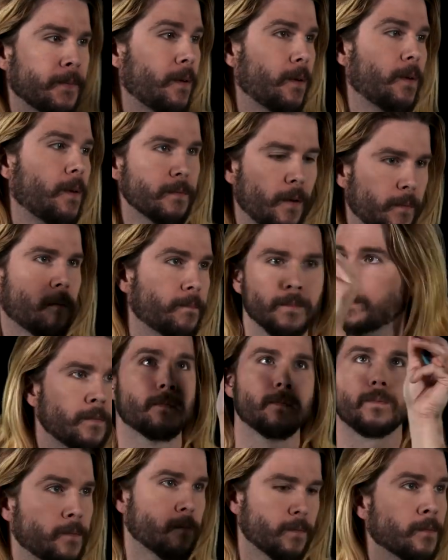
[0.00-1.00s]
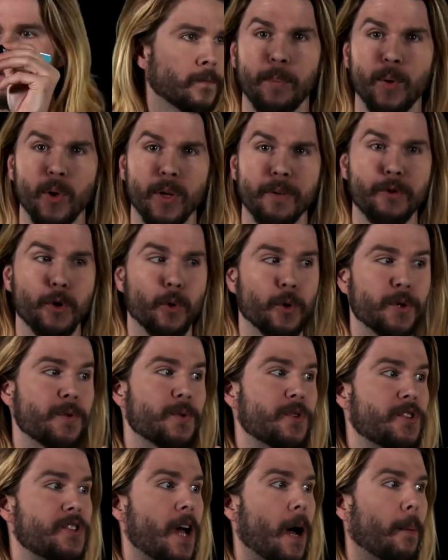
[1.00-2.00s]
That means, for example, if you were
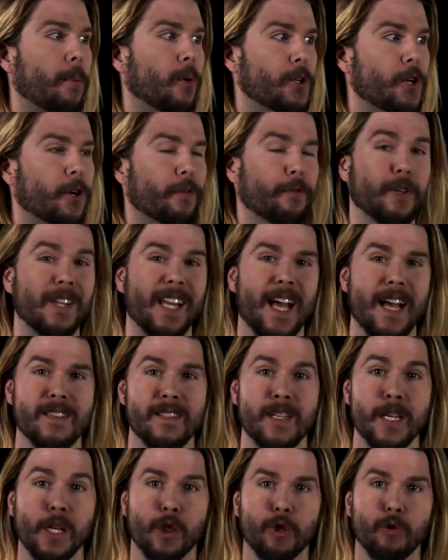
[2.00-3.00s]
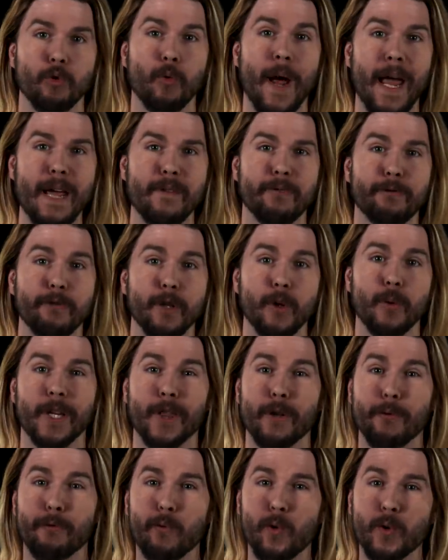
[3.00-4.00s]
to double your velocity through a
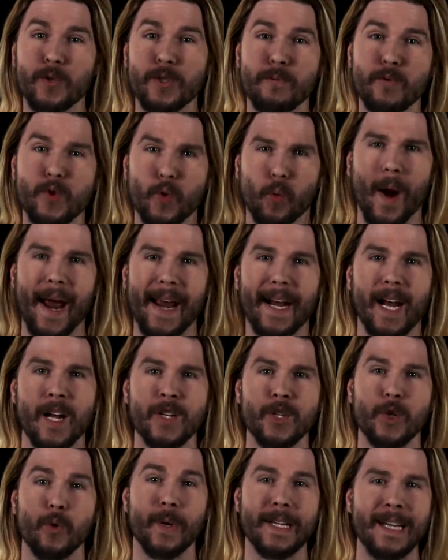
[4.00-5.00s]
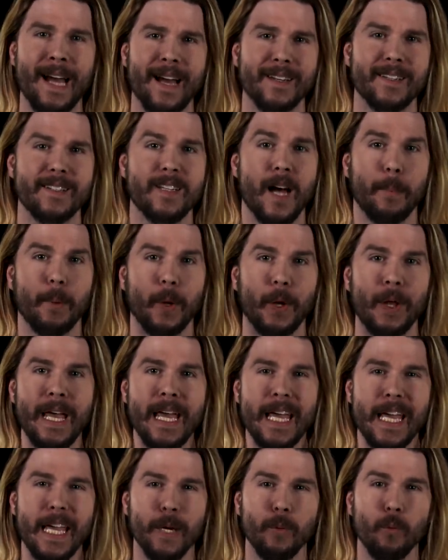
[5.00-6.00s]
fluid, the force of drag on you would not double,
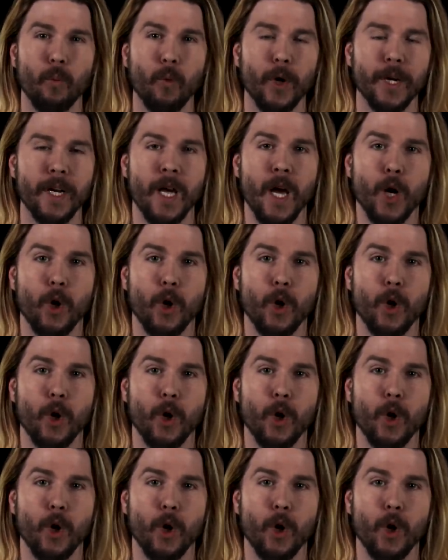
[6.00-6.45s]
it would